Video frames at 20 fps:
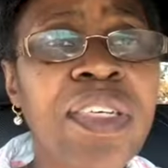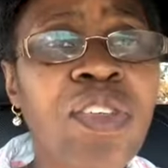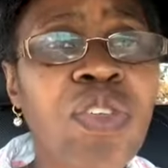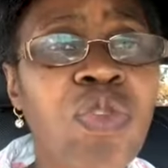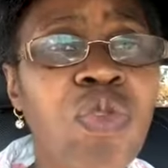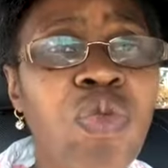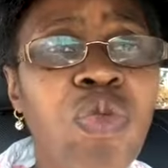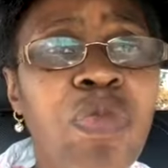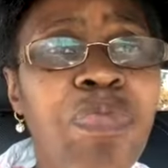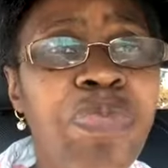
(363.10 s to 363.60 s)
it
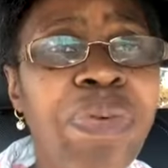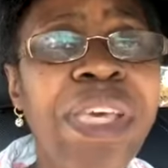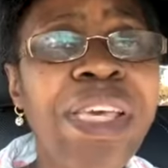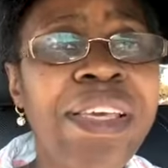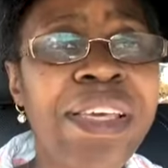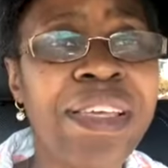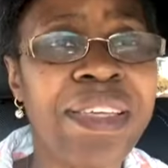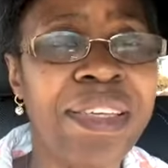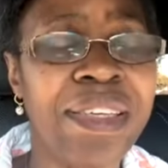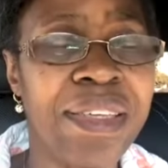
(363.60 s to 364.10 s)
to
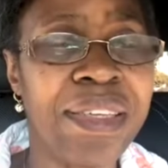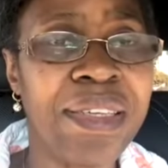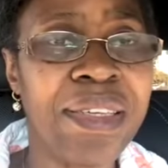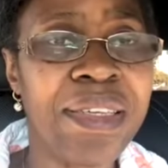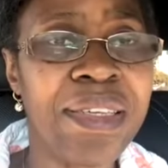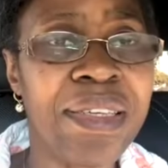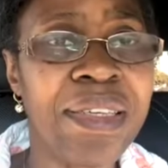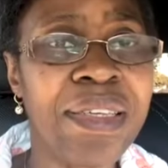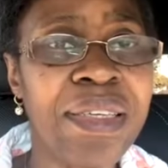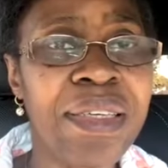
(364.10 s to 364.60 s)
be.
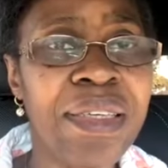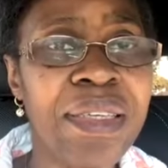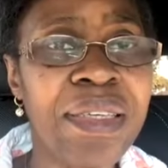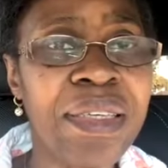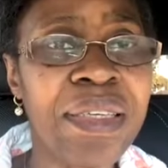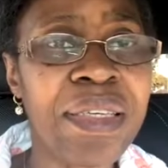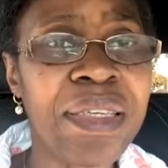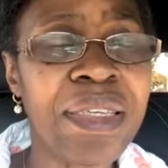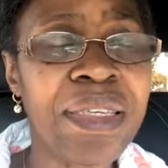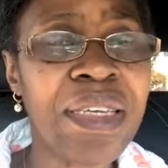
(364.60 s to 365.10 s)

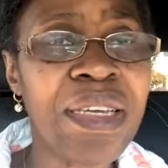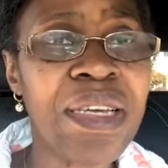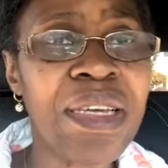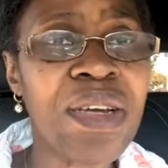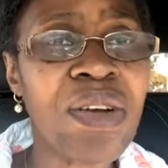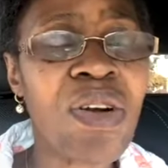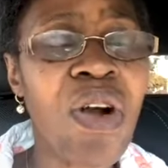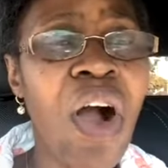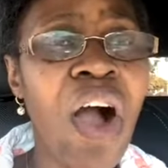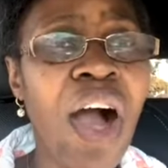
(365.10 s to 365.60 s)

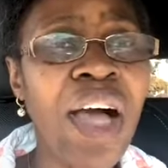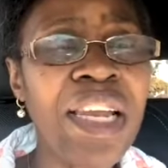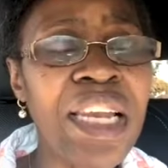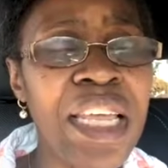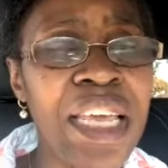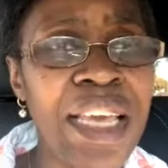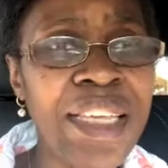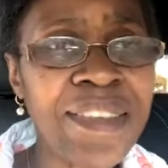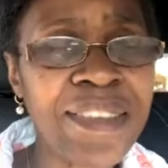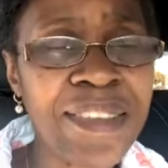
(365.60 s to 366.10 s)
Call
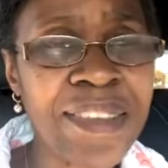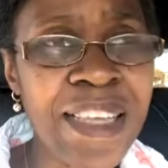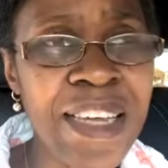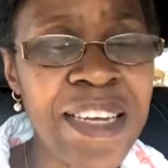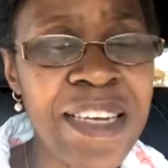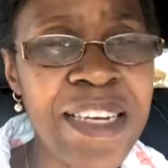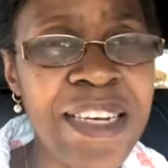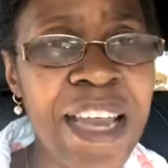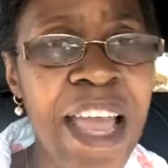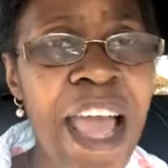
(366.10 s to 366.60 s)
it
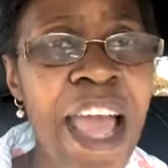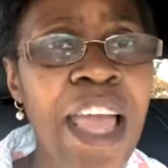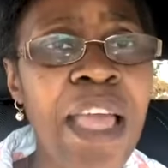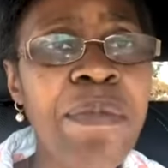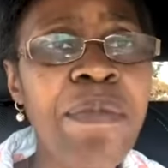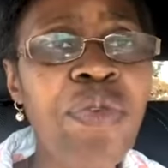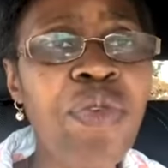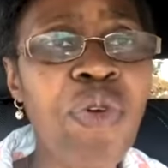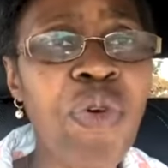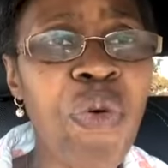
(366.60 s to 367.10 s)
the
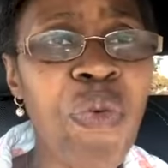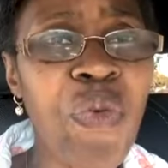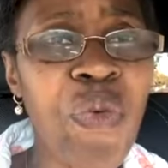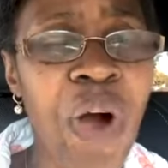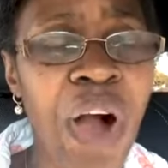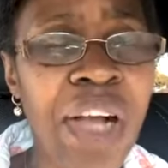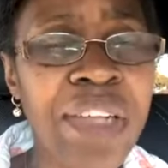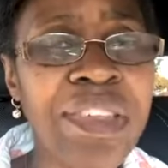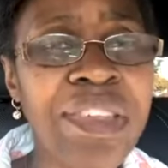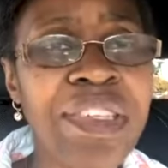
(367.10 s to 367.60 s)
name you
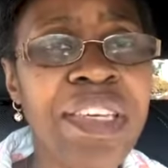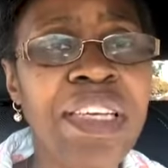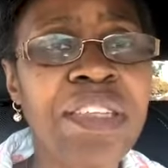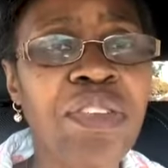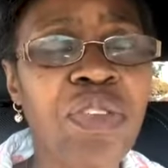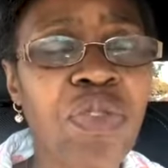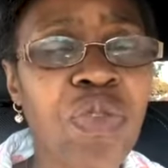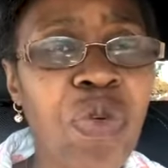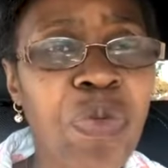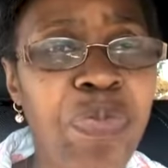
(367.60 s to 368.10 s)
want it
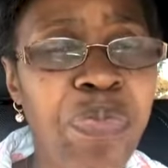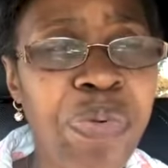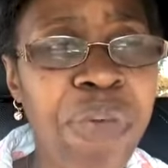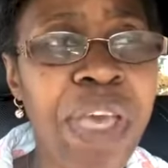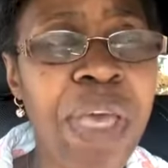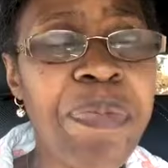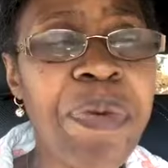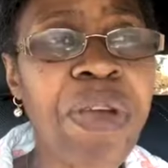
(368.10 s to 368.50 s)
to be,